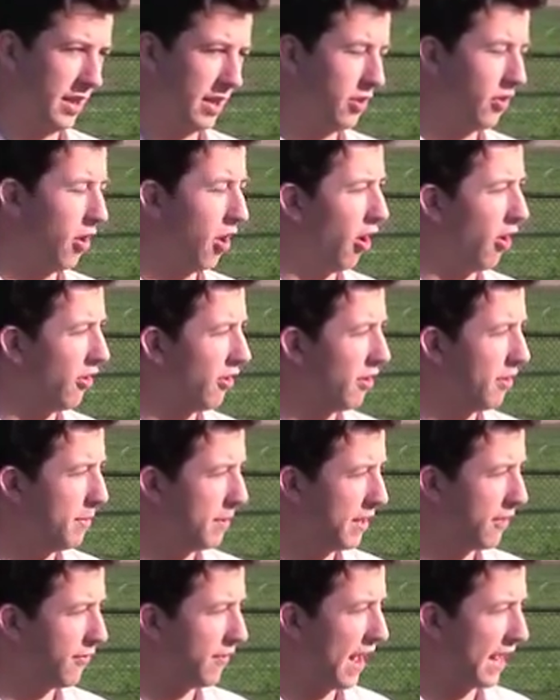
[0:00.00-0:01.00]
A little harder to
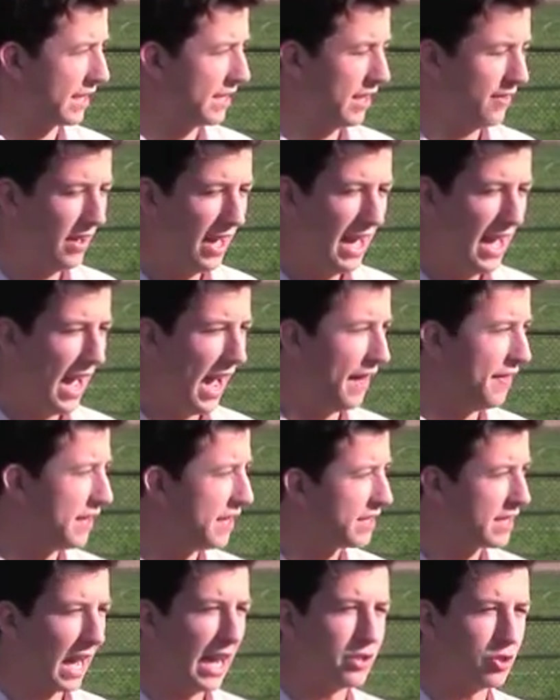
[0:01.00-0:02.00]
be effective and
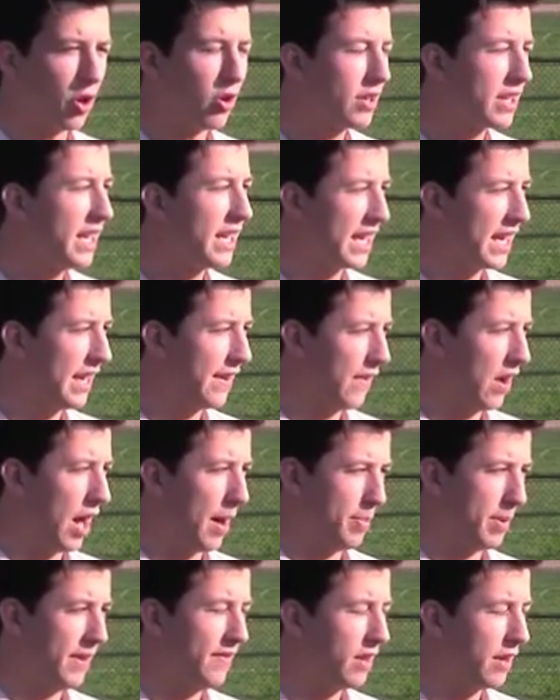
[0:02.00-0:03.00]
these guys aren't going to give
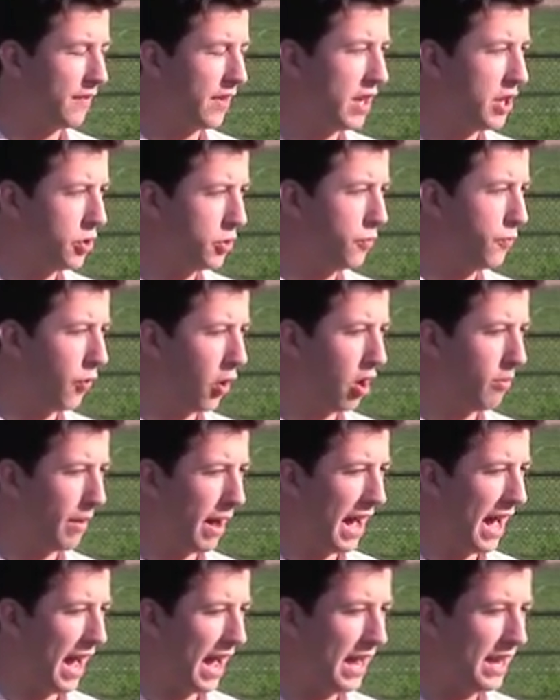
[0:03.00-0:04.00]
up even if they do fall
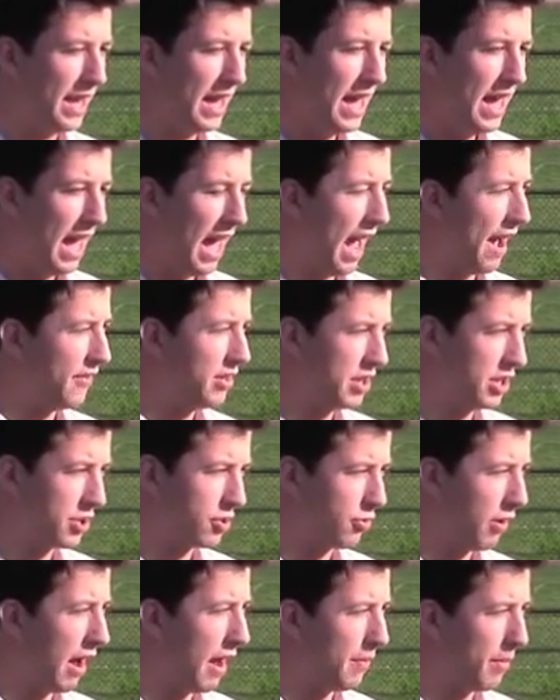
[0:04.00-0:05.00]
behind. Having this
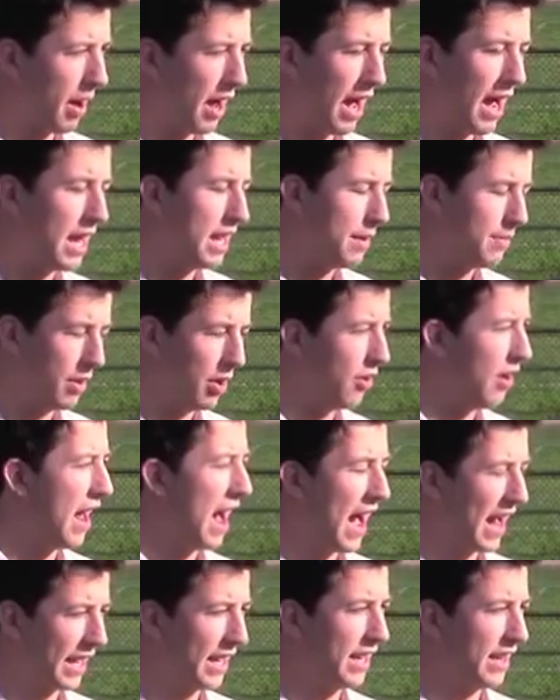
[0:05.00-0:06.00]
crowd behind them, they're
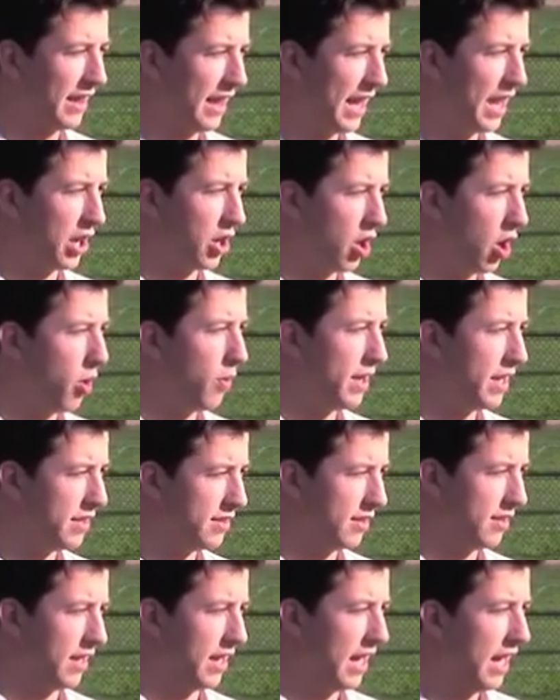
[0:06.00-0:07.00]
not going to let it go
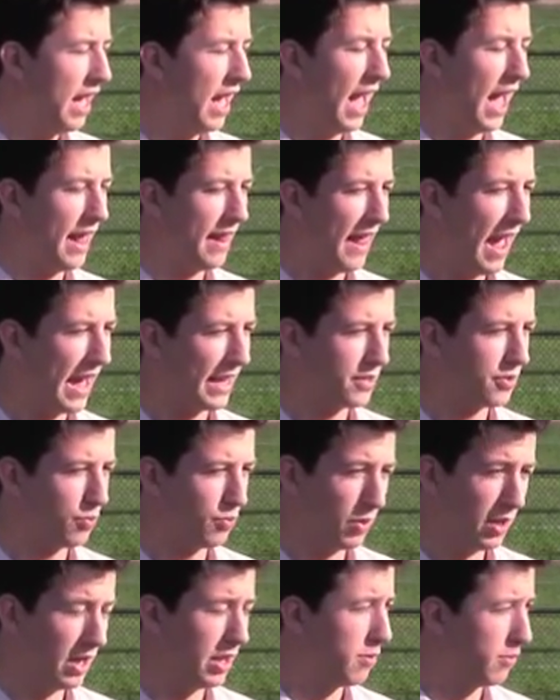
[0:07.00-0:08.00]
easily. And that's
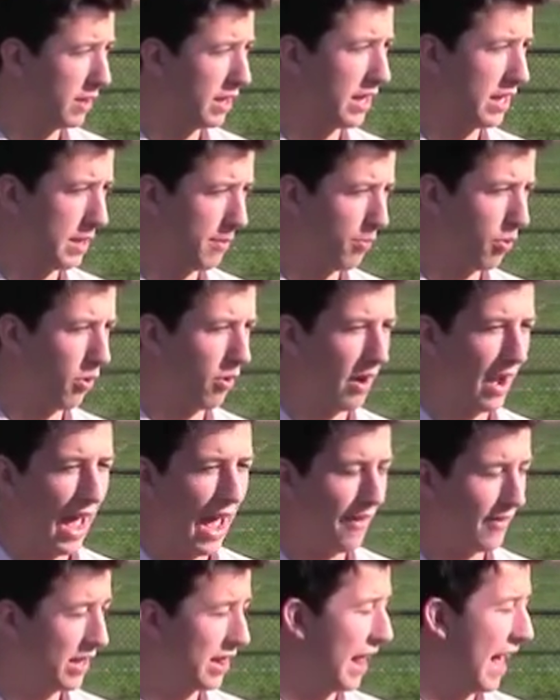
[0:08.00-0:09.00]
really really important
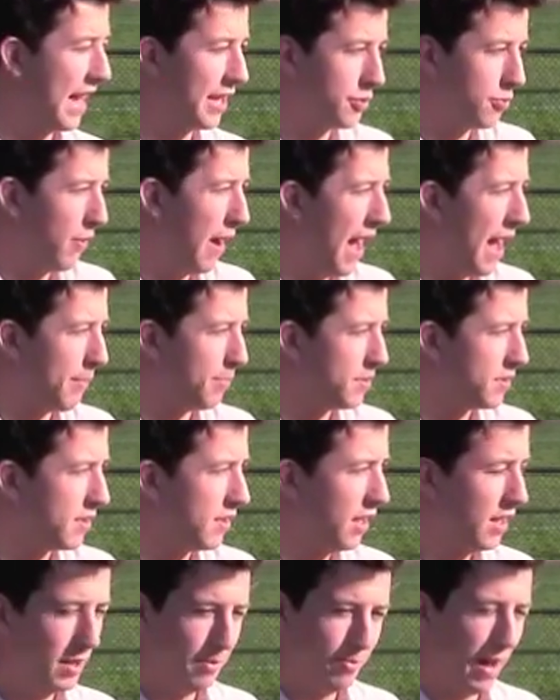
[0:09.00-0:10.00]
having last reps
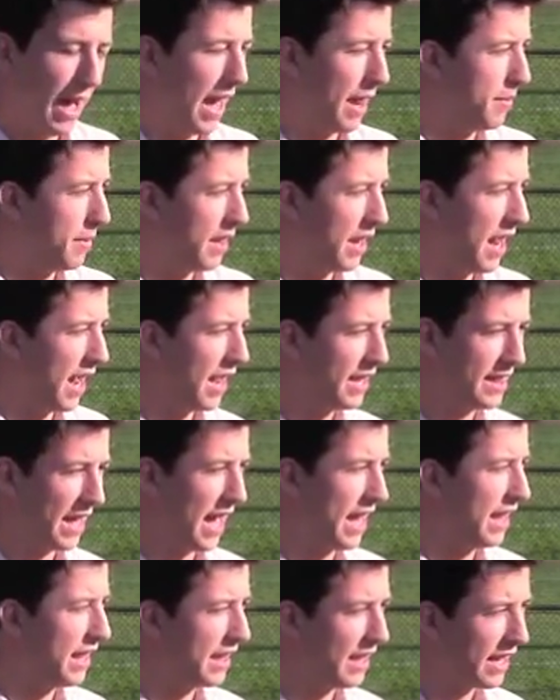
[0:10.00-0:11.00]
bottom of the ninth,
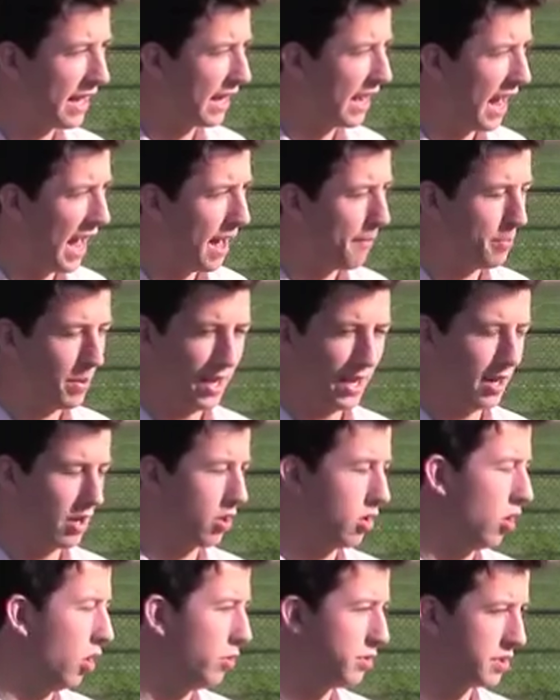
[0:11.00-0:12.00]
anything can happen in a
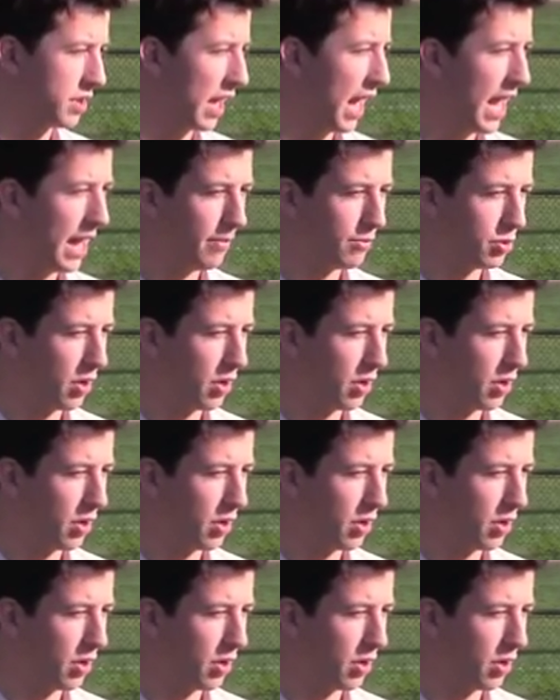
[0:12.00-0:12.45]
close game.